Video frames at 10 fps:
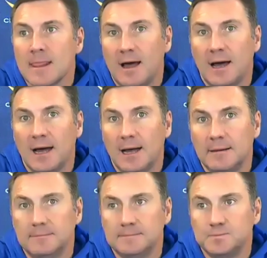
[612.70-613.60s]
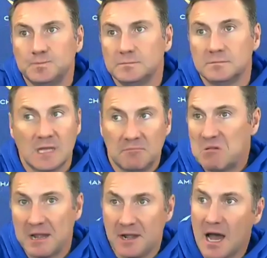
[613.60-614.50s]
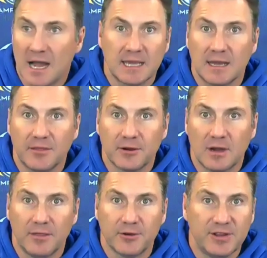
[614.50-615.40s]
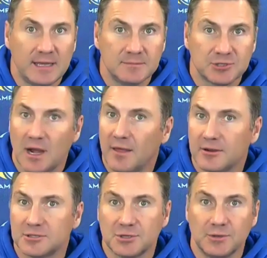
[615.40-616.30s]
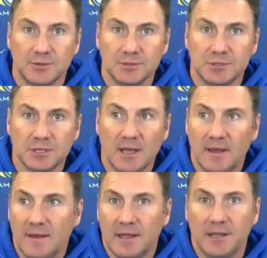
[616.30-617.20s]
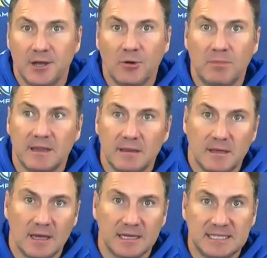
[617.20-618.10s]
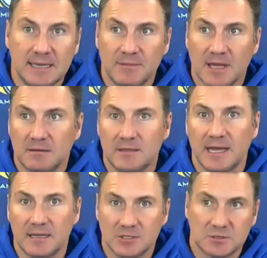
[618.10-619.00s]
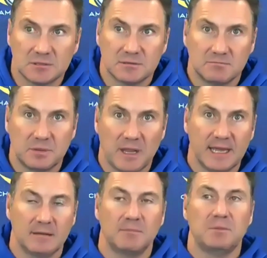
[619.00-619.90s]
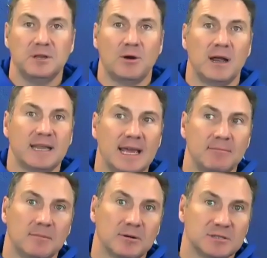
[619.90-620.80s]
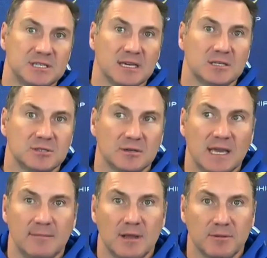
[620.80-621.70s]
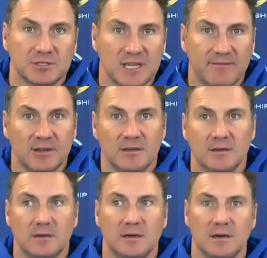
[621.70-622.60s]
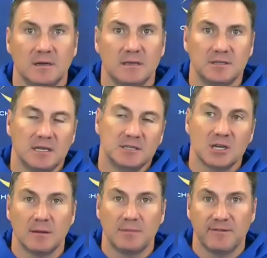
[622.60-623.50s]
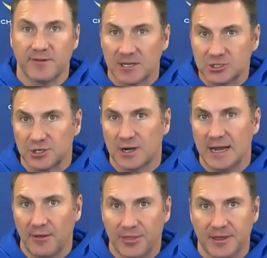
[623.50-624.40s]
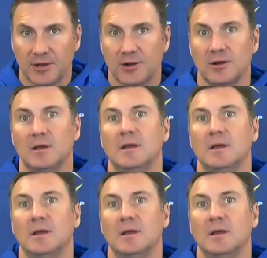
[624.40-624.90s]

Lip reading: not knocking other teams or other schools, you know, but a team that is played, you know, on game number six or game number seven is going to be fresher, healthier